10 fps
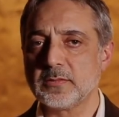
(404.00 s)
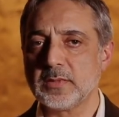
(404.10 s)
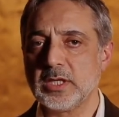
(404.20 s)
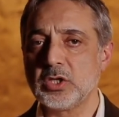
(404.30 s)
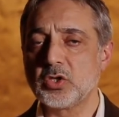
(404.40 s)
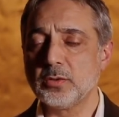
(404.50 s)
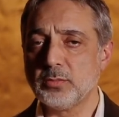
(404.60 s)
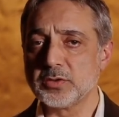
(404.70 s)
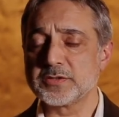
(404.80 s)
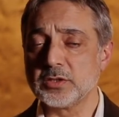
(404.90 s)
inc
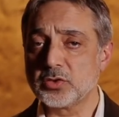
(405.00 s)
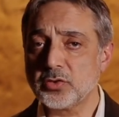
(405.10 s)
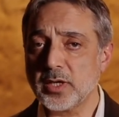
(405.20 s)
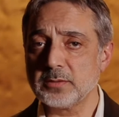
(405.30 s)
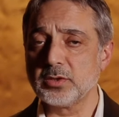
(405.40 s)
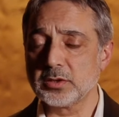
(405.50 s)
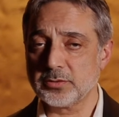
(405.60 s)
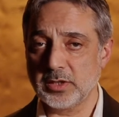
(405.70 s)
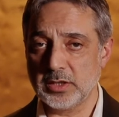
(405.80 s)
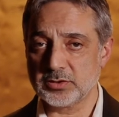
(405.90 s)
most incredible
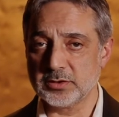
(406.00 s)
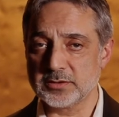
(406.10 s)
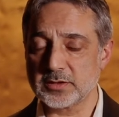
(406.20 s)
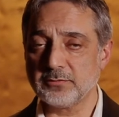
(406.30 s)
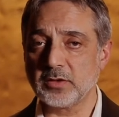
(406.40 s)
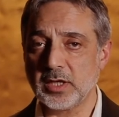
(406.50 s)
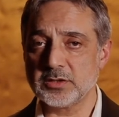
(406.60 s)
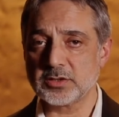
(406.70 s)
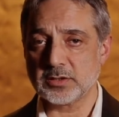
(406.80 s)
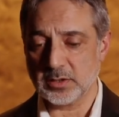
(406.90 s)
creations of the
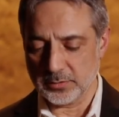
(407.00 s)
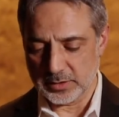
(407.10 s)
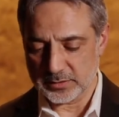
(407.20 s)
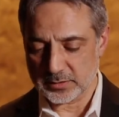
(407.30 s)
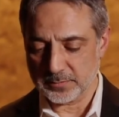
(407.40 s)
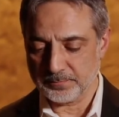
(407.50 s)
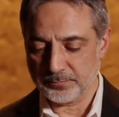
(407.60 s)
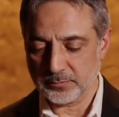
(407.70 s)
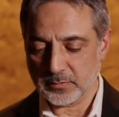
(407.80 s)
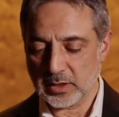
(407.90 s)
ancient Near East,
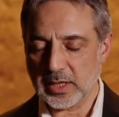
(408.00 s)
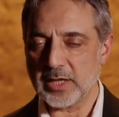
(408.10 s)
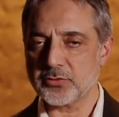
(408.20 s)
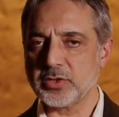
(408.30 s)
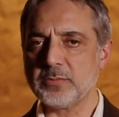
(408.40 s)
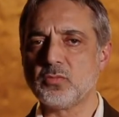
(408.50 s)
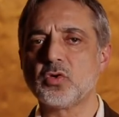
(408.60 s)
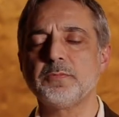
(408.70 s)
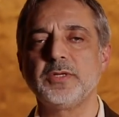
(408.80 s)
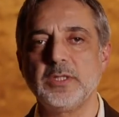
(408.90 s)
gathering
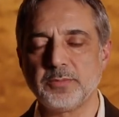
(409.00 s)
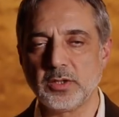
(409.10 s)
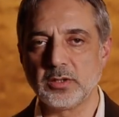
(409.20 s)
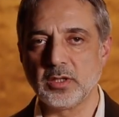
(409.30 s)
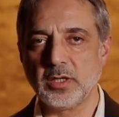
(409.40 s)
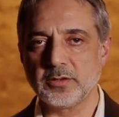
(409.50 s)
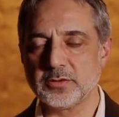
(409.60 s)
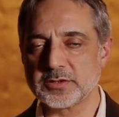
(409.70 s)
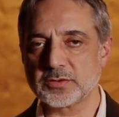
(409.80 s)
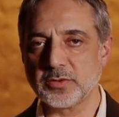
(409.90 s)
more people under
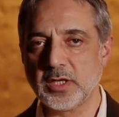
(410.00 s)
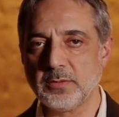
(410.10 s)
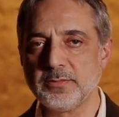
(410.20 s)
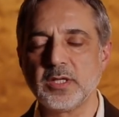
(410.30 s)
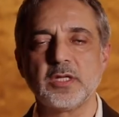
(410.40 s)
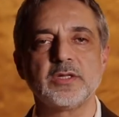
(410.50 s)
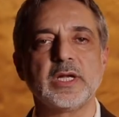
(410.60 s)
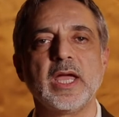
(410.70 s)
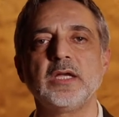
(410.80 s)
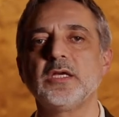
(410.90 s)
its realm than
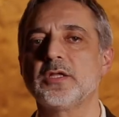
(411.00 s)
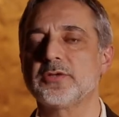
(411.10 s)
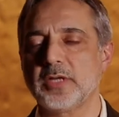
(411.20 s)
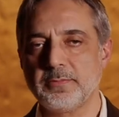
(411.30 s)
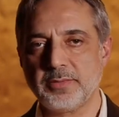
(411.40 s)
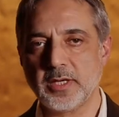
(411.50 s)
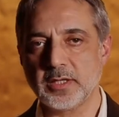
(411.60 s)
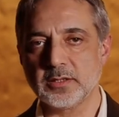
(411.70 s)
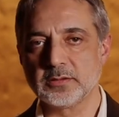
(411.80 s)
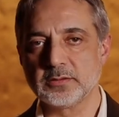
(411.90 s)
any other
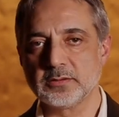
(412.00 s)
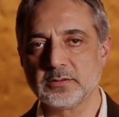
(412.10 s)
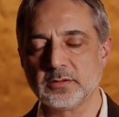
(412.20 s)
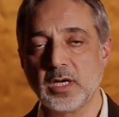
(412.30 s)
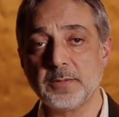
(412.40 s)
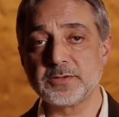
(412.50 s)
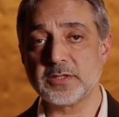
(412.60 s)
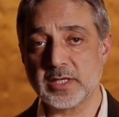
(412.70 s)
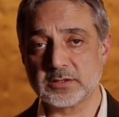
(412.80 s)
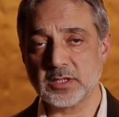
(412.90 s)
empire up to
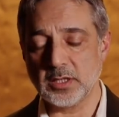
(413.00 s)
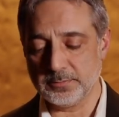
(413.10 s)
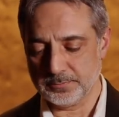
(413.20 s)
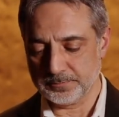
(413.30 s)
that time.